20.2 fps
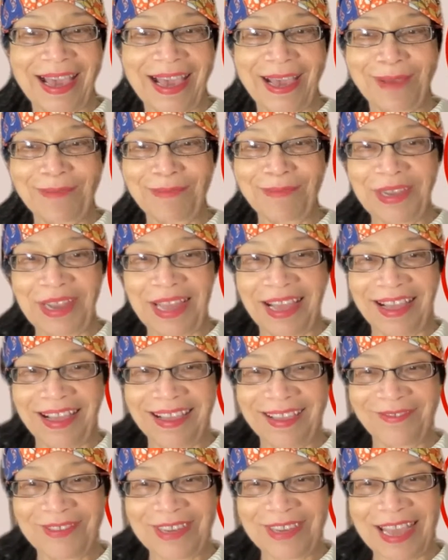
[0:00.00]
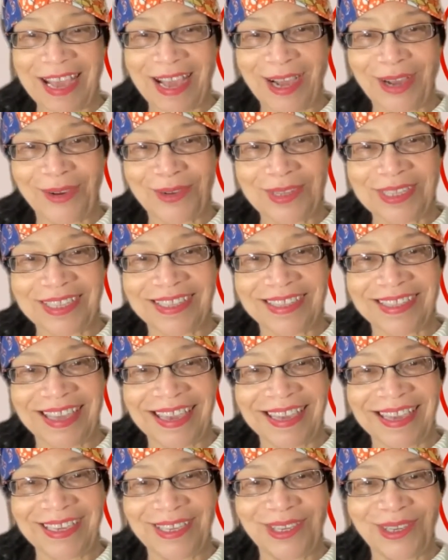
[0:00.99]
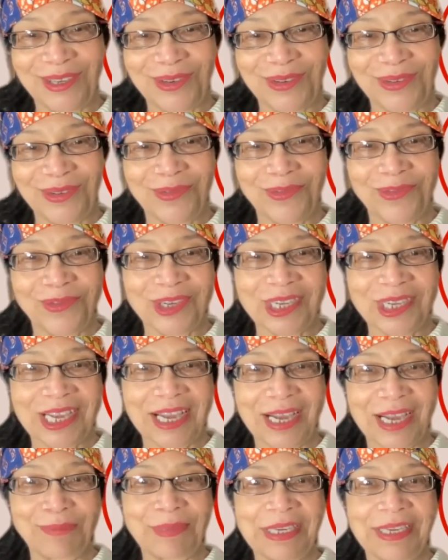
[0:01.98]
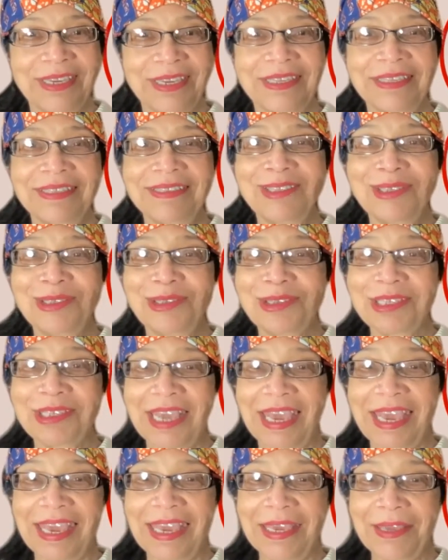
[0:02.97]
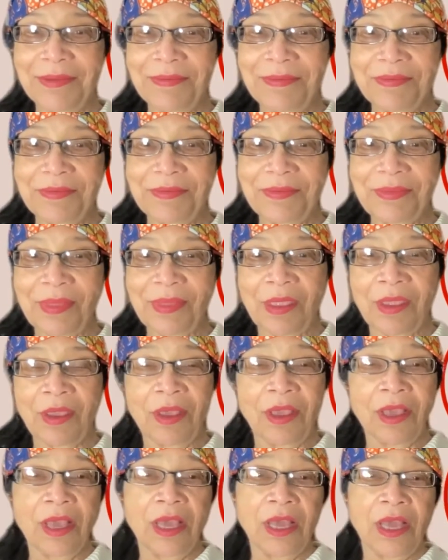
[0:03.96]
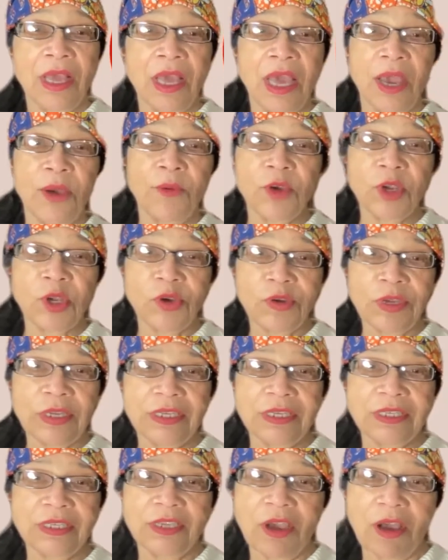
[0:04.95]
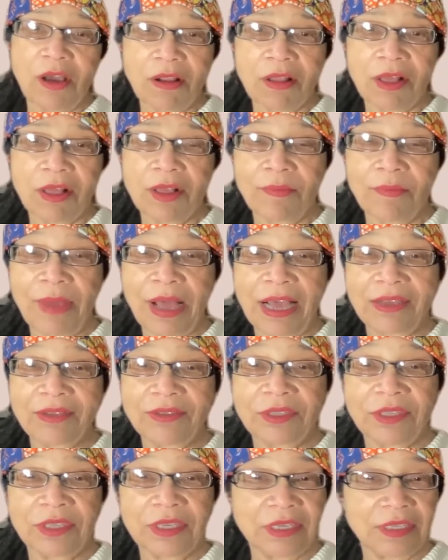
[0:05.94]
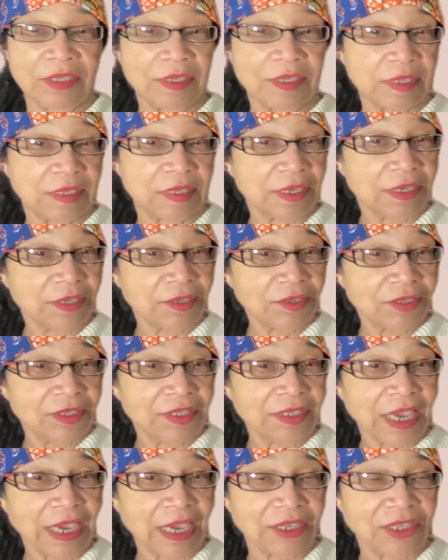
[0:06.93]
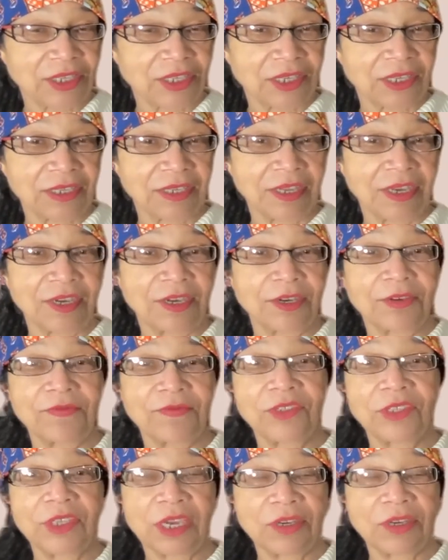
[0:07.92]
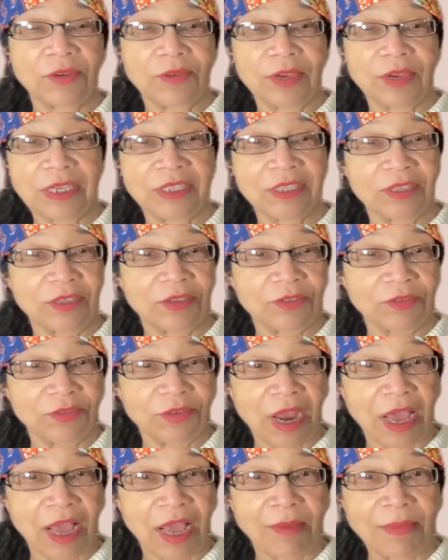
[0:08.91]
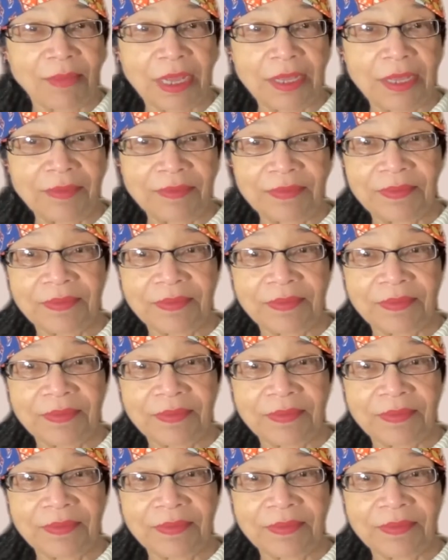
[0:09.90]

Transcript: I'm live now, and thank you for coming today. And we're going to talk about this intersection of generational trauma,